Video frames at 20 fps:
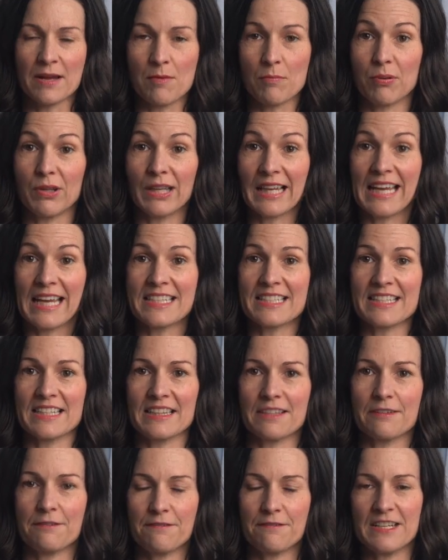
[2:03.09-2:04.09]

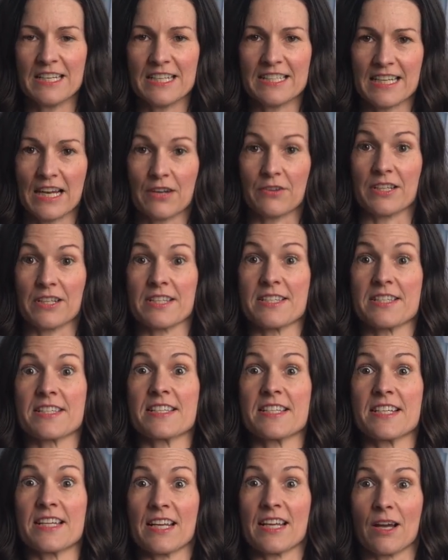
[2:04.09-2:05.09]
planting the feet down and
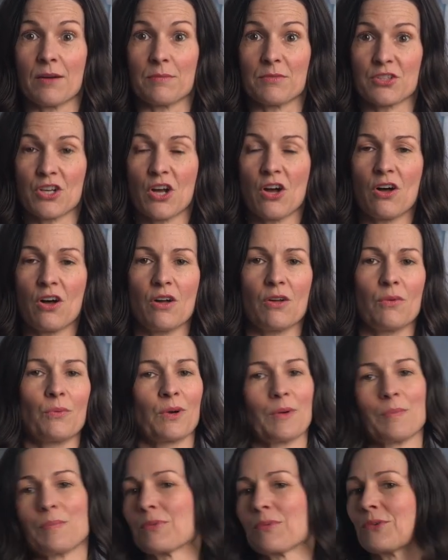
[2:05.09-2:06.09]
sitting up tall.
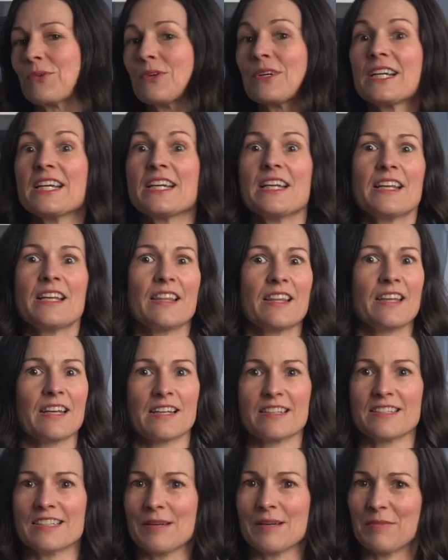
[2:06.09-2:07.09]
We're
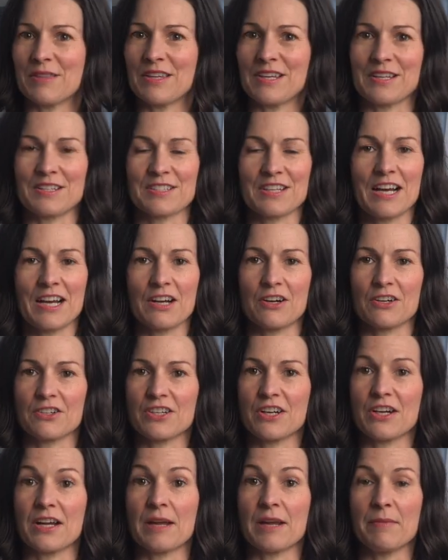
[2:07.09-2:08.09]
breathing deep the entire
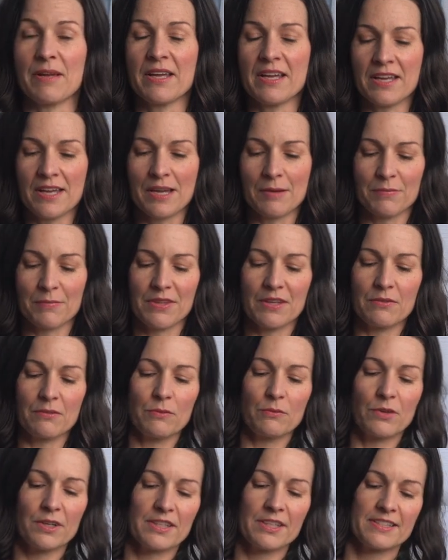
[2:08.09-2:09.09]
time. But then
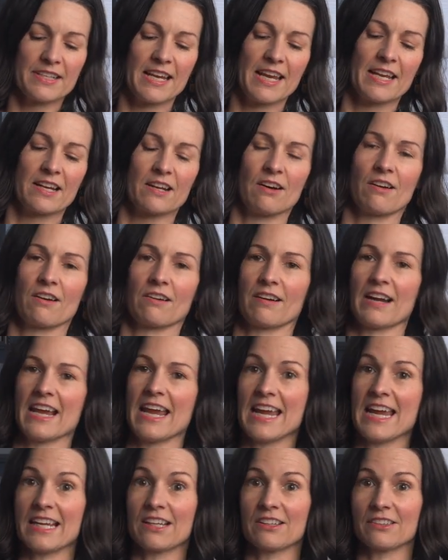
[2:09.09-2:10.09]
we want to take our
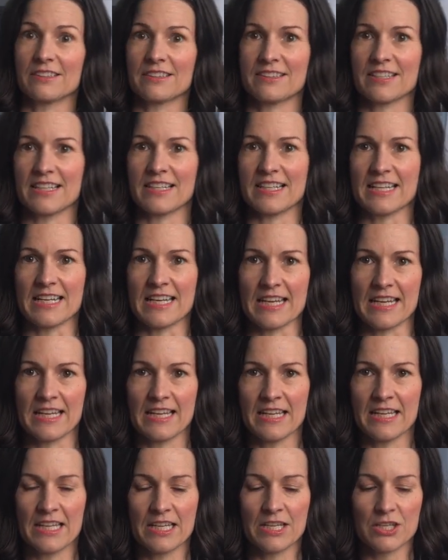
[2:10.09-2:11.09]
ankle to knee.
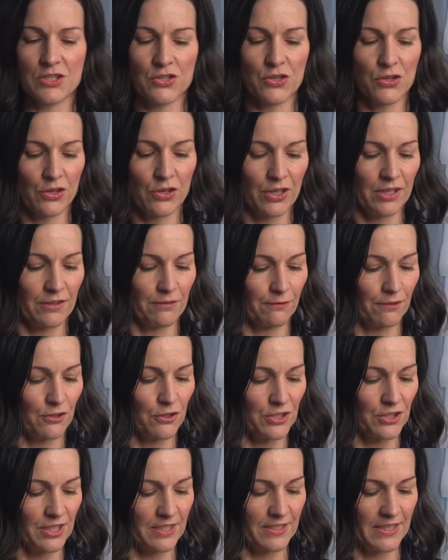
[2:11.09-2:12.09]
So you're going to
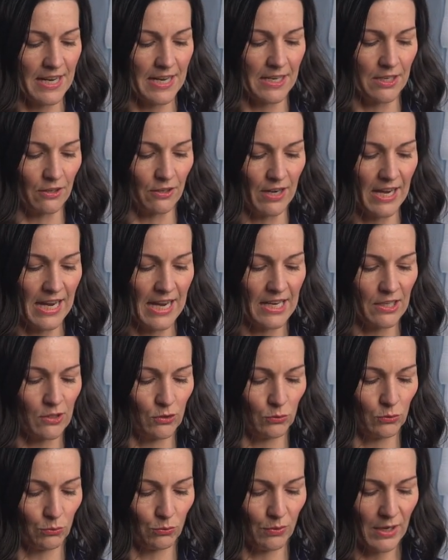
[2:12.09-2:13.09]
first take your
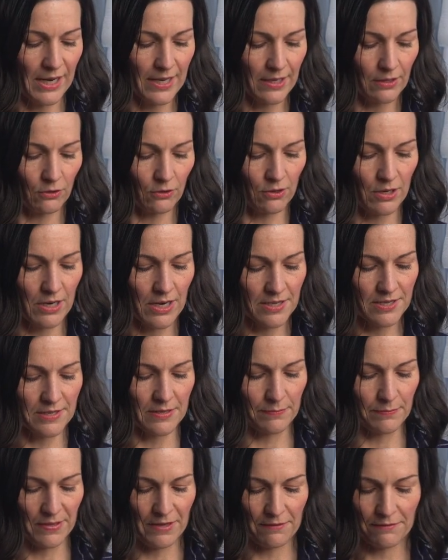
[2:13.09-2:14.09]
ankle right across
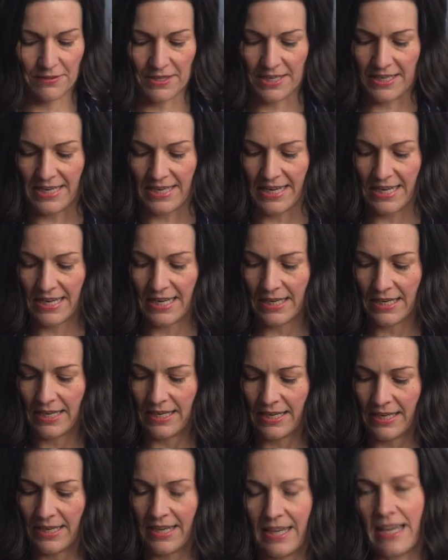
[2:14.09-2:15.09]
above the knee,
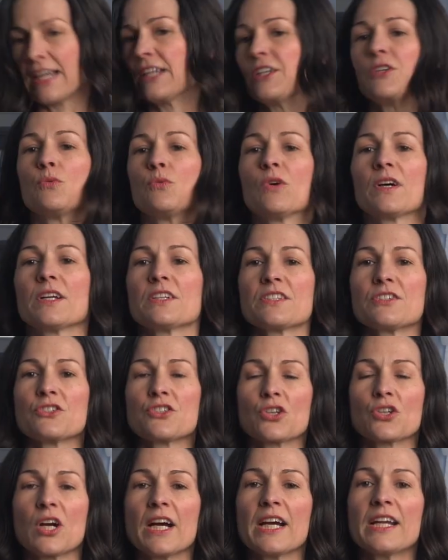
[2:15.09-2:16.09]
and you want to
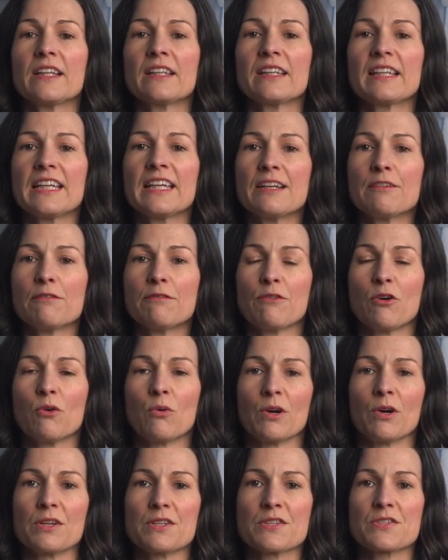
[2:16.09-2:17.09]
try to lean
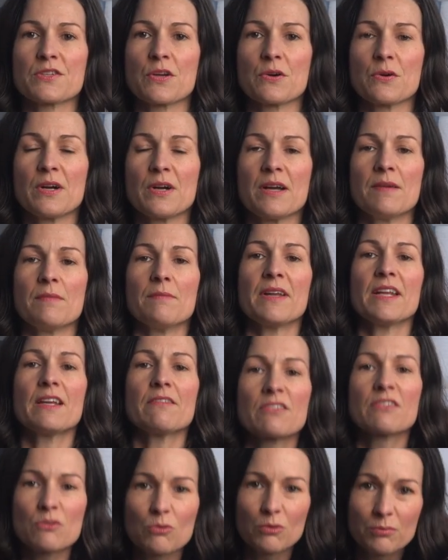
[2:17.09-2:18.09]
forward. So many
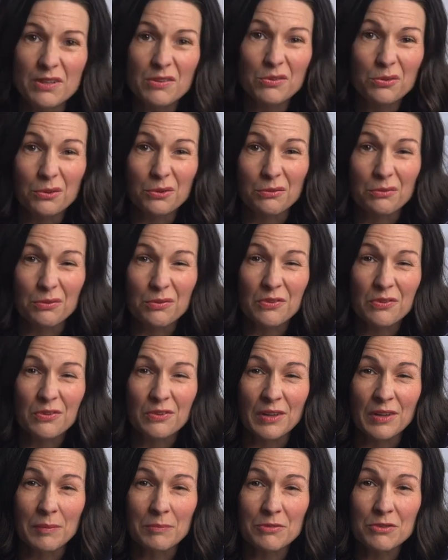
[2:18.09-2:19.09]
of us will be sort of
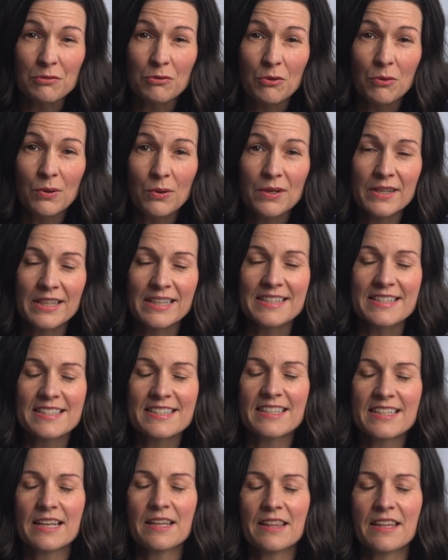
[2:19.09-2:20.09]
slumped forward.
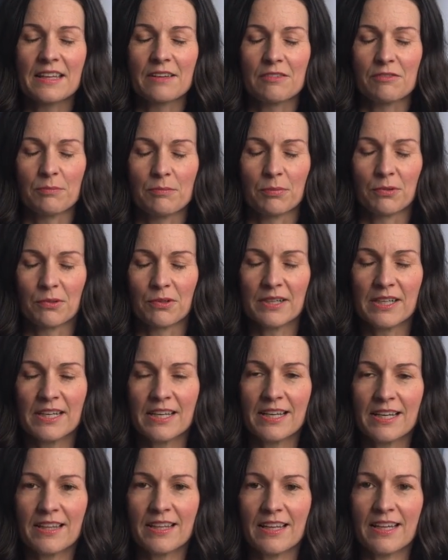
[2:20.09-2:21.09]
Instead, think of
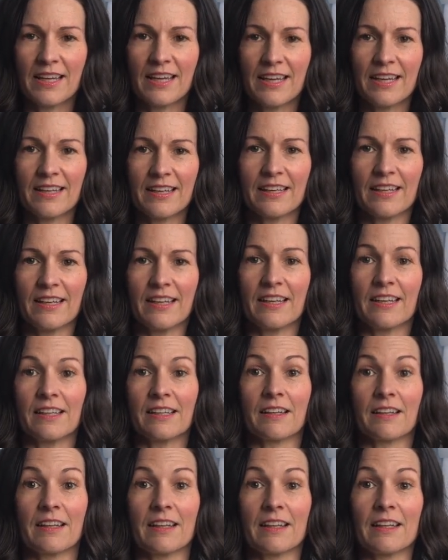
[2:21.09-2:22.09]
breathing in,
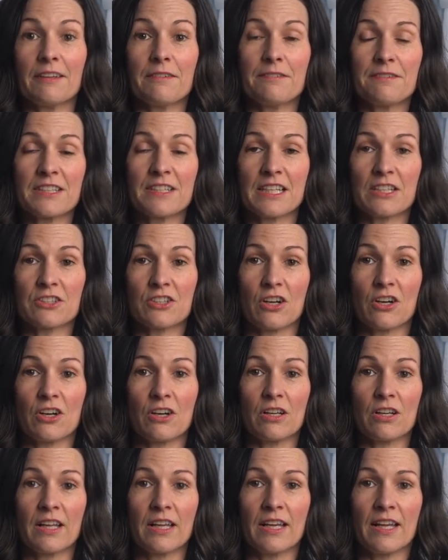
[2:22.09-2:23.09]
lifting
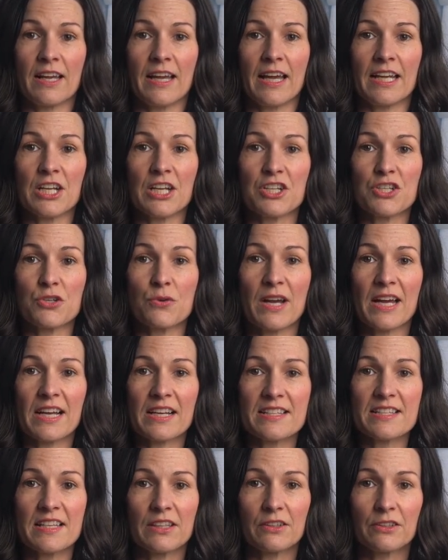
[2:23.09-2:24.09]
tall, and as you
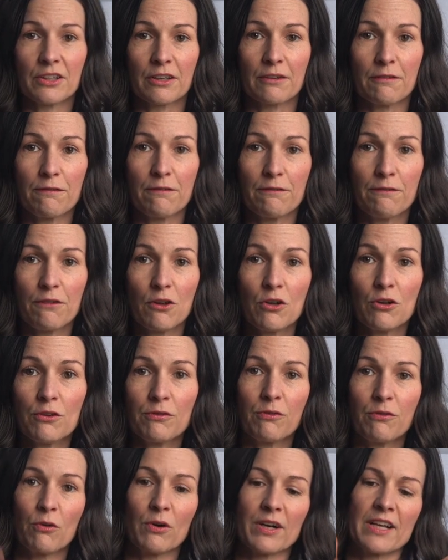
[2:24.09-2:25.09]
exhale, you're going to
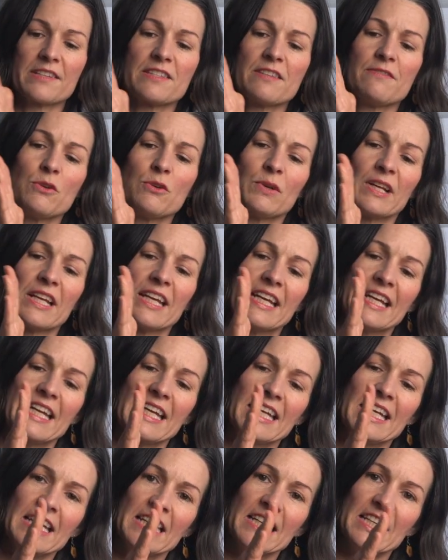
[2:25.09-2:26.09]
fold forward as if you would
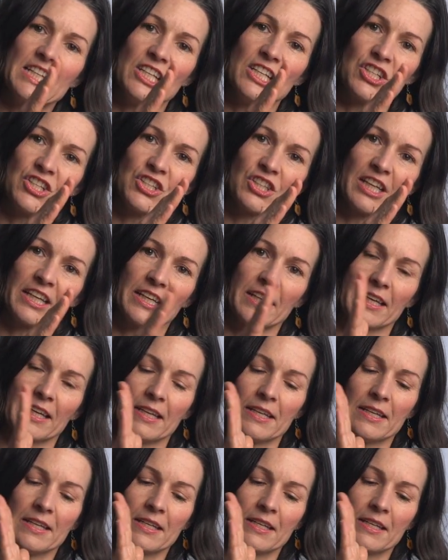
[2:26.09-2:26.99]
hinge like a